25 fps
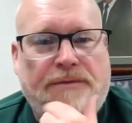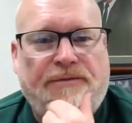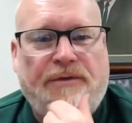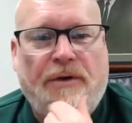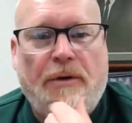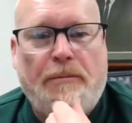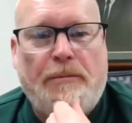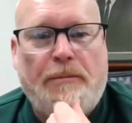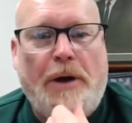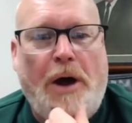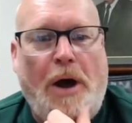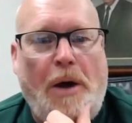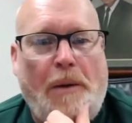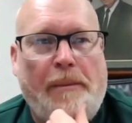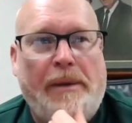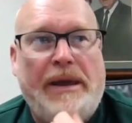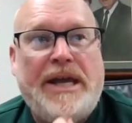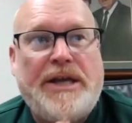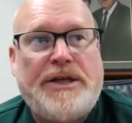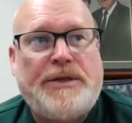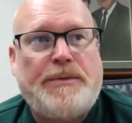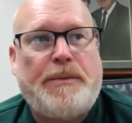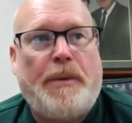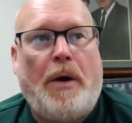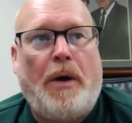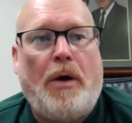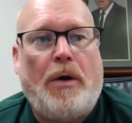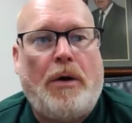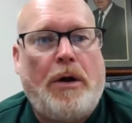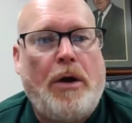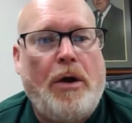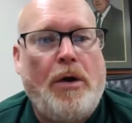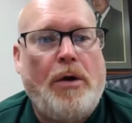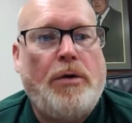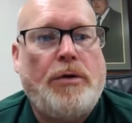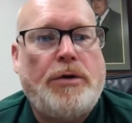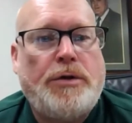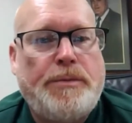a baseball
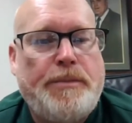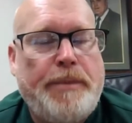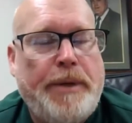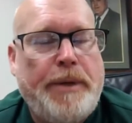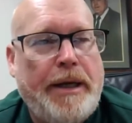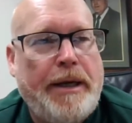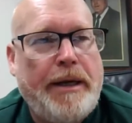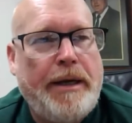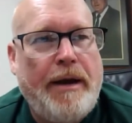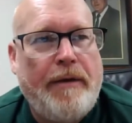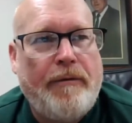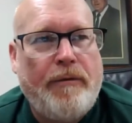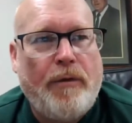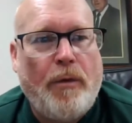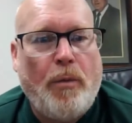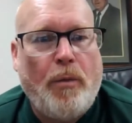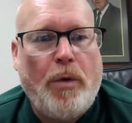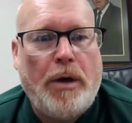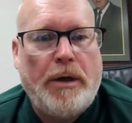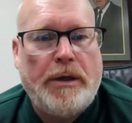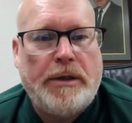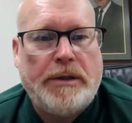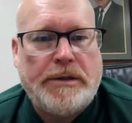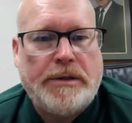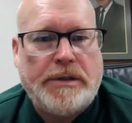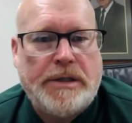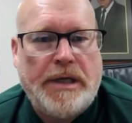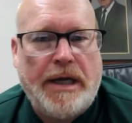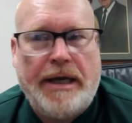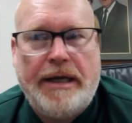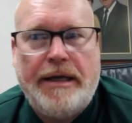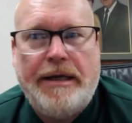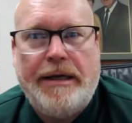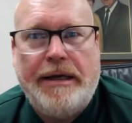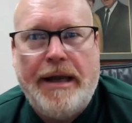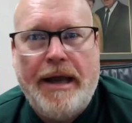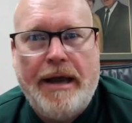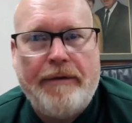coach, but he never
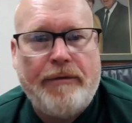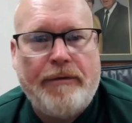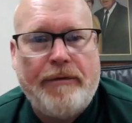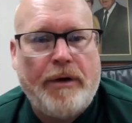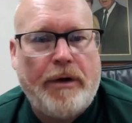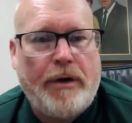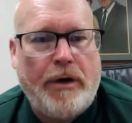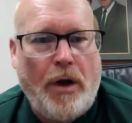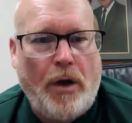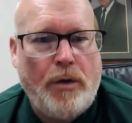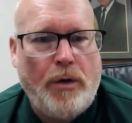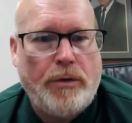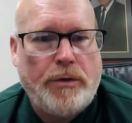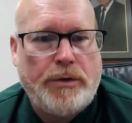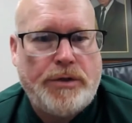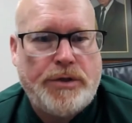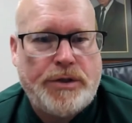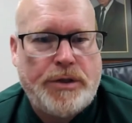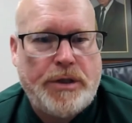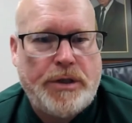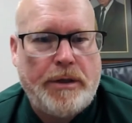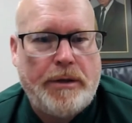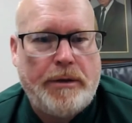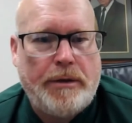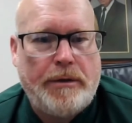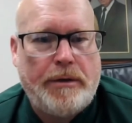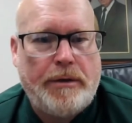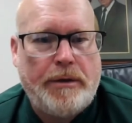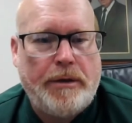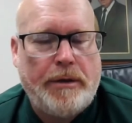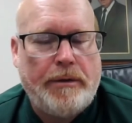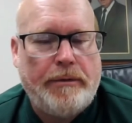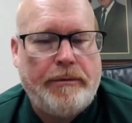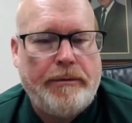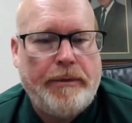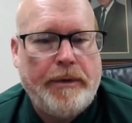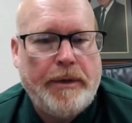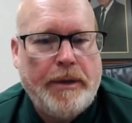coached
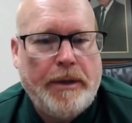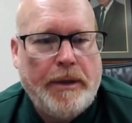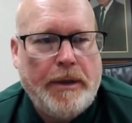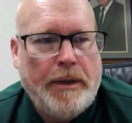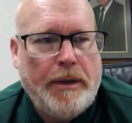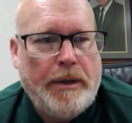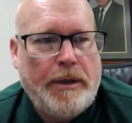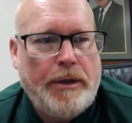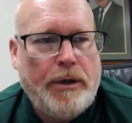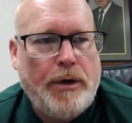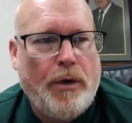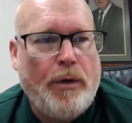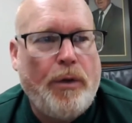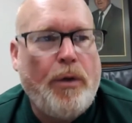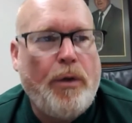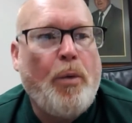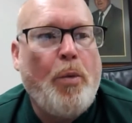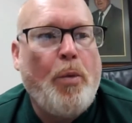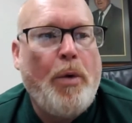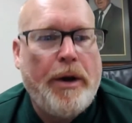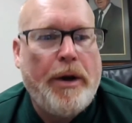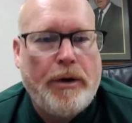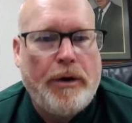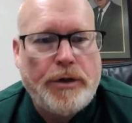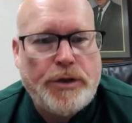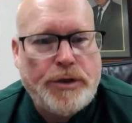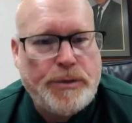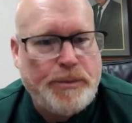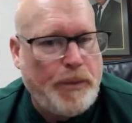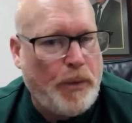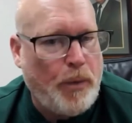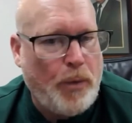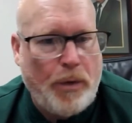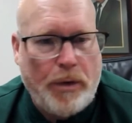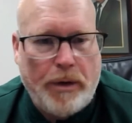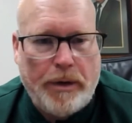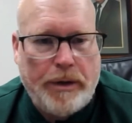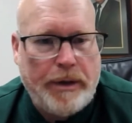the winter
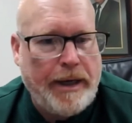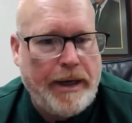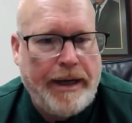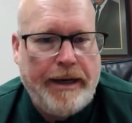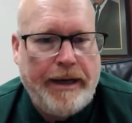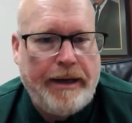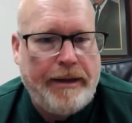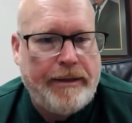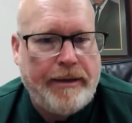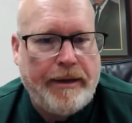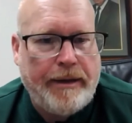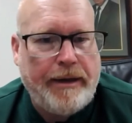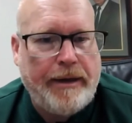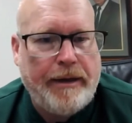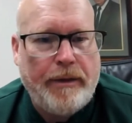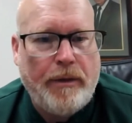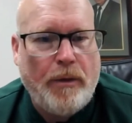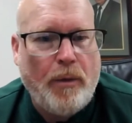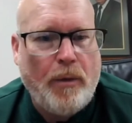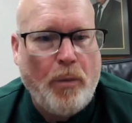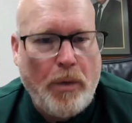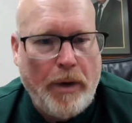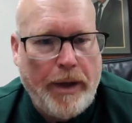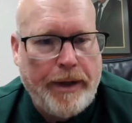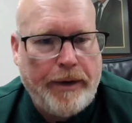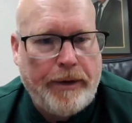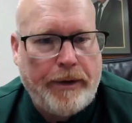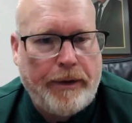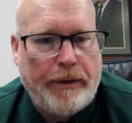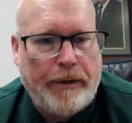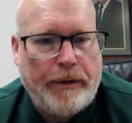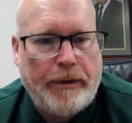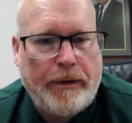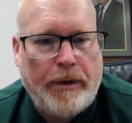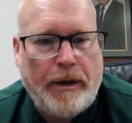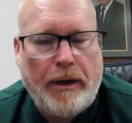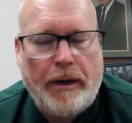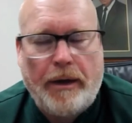sport, anything in the
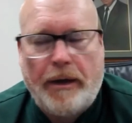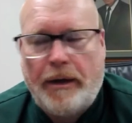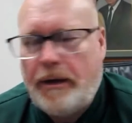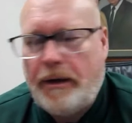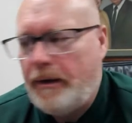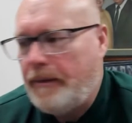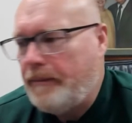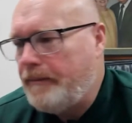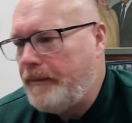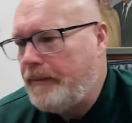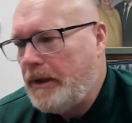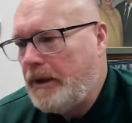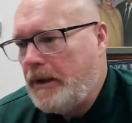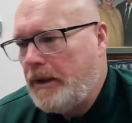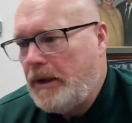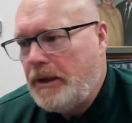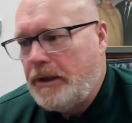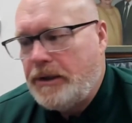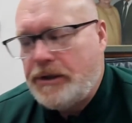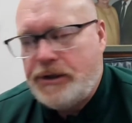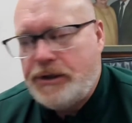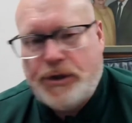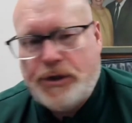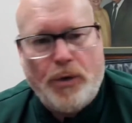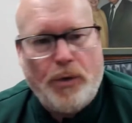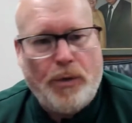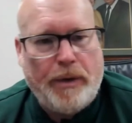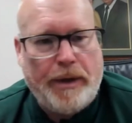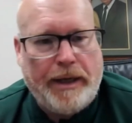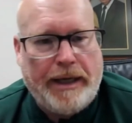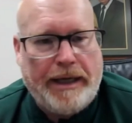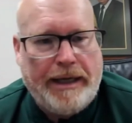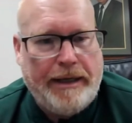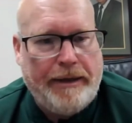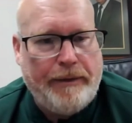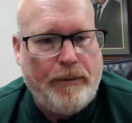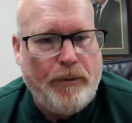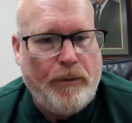winter. So
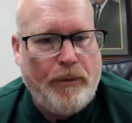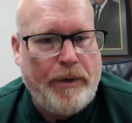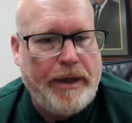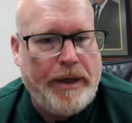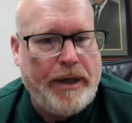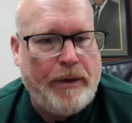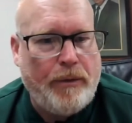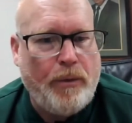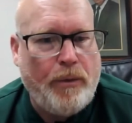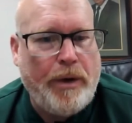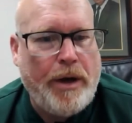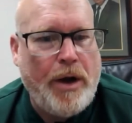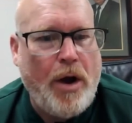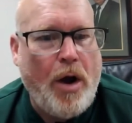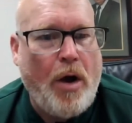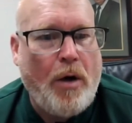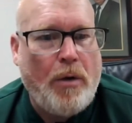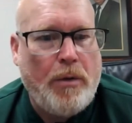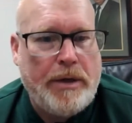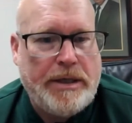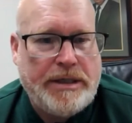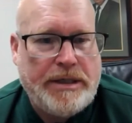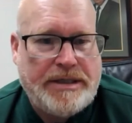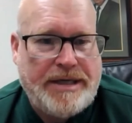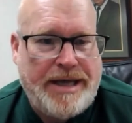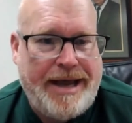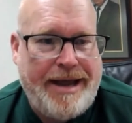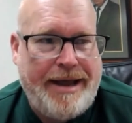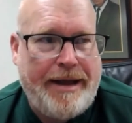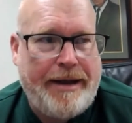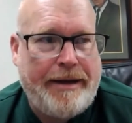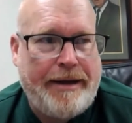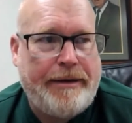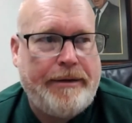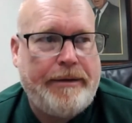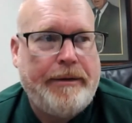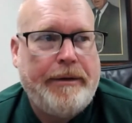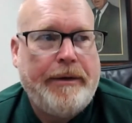we always
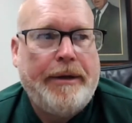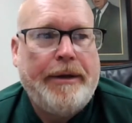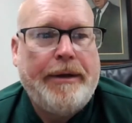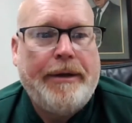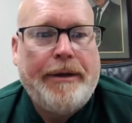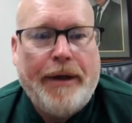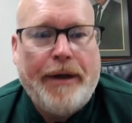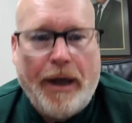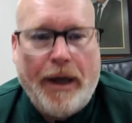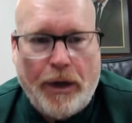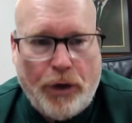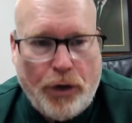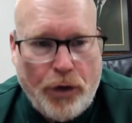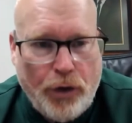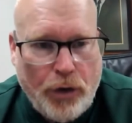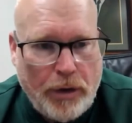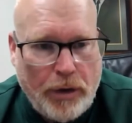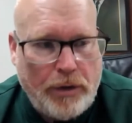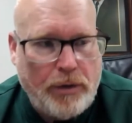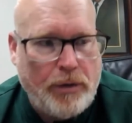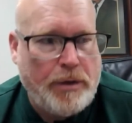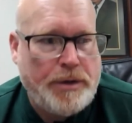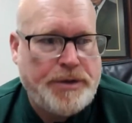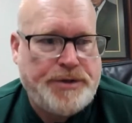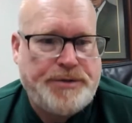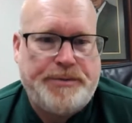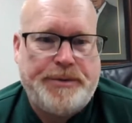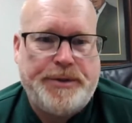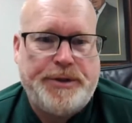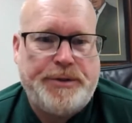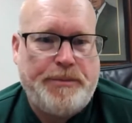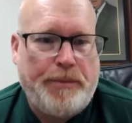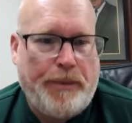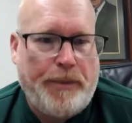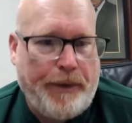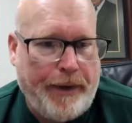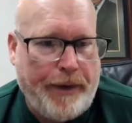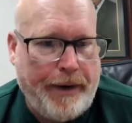had a good Christmas
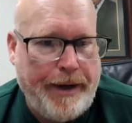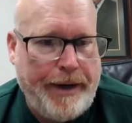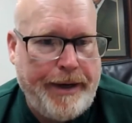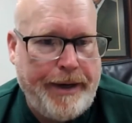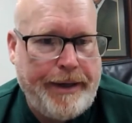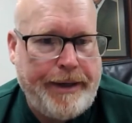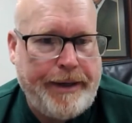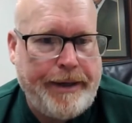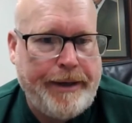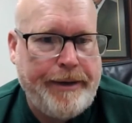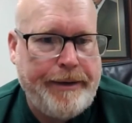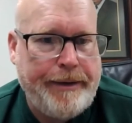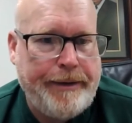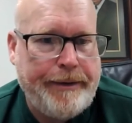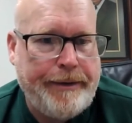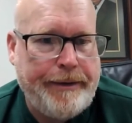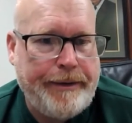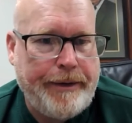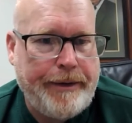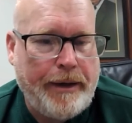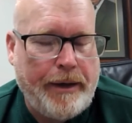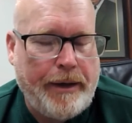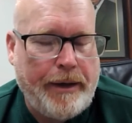break, and